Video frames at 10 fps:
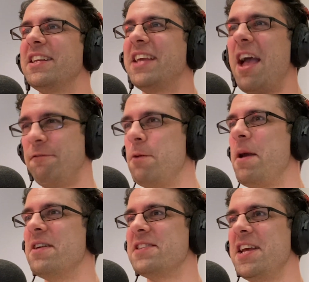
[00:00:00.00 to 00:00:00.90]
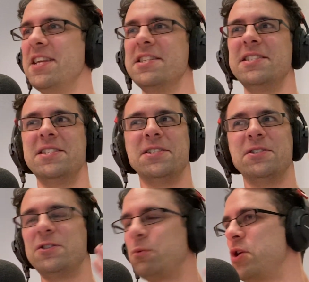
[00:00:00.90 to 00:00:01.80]
get a few beers in,
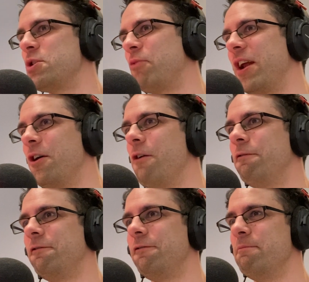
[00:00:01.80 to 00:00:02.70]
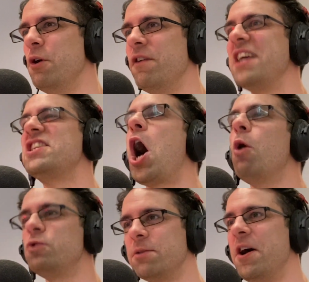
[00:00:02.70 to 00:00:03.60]
switch your brain off movie. It's the
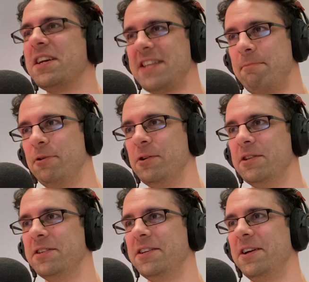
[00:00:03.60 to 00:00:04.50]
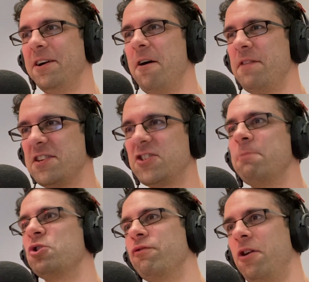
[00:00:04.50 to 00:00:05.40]
ultimate example of that
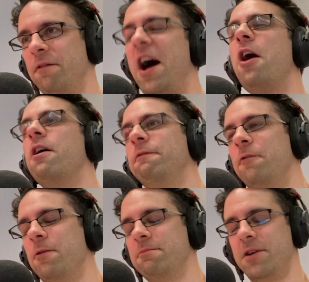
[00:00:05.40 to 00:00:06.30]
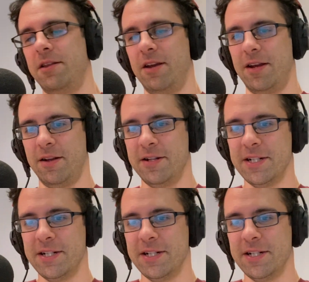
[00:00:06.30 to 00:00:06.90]
subgenre, of that art form, I think. And